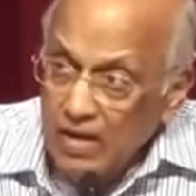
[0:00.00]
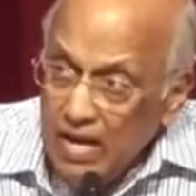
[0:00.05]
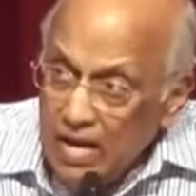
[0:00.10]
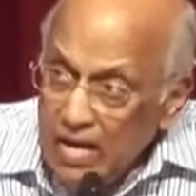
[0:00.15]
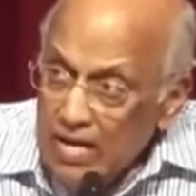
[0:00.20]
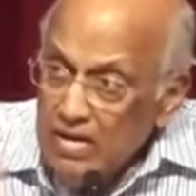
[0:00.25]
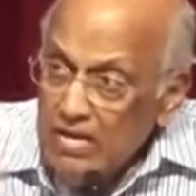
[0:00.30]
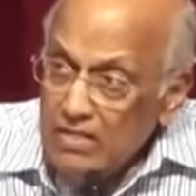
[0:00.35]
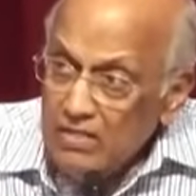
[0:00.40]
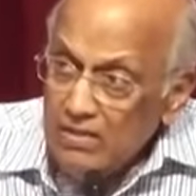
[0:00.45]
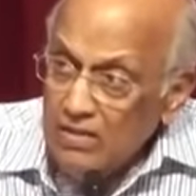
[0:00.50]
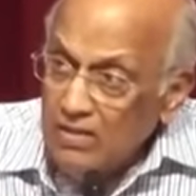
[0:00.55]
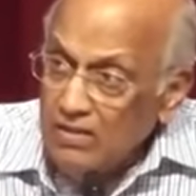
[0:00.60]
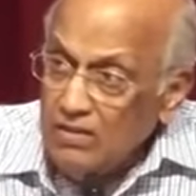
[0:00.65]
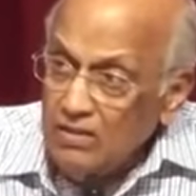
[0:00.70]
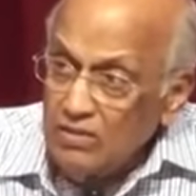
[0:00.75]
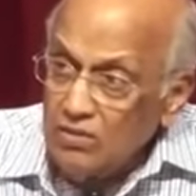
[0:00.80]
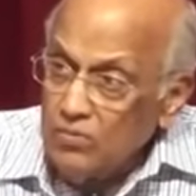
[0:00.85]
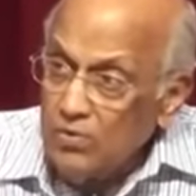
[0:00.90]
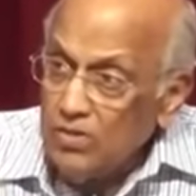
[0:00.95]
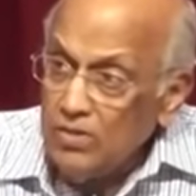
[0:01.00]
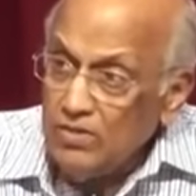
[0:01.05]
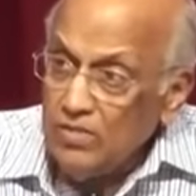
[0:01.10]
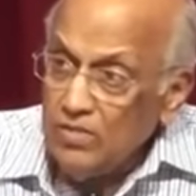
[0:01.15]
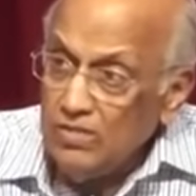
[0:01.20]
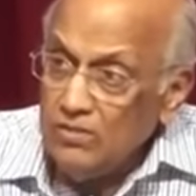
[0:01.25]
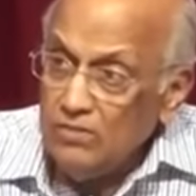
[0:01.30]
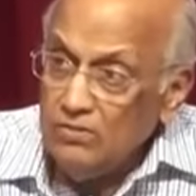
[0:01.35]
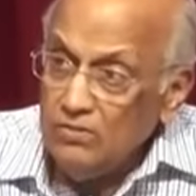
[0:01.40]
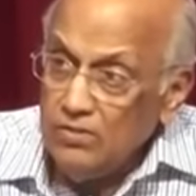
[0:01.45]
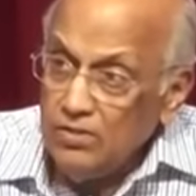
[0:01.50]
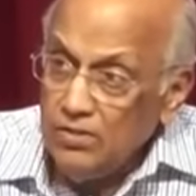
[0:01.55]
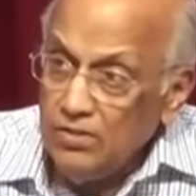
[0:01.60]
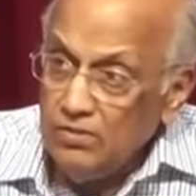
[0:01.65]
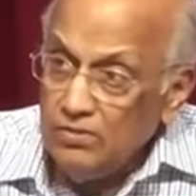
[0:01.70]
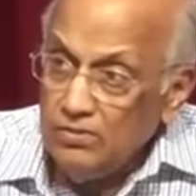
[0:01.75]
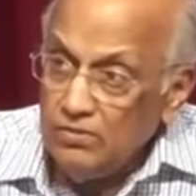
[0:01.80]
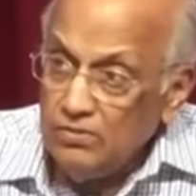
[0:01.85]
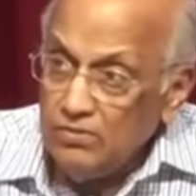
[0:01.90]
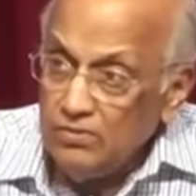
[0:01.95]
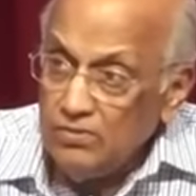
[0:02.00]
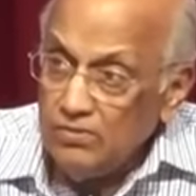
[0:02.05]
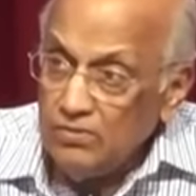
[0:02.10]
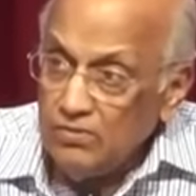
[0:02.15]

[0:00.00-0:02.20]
anything that the world can do to you.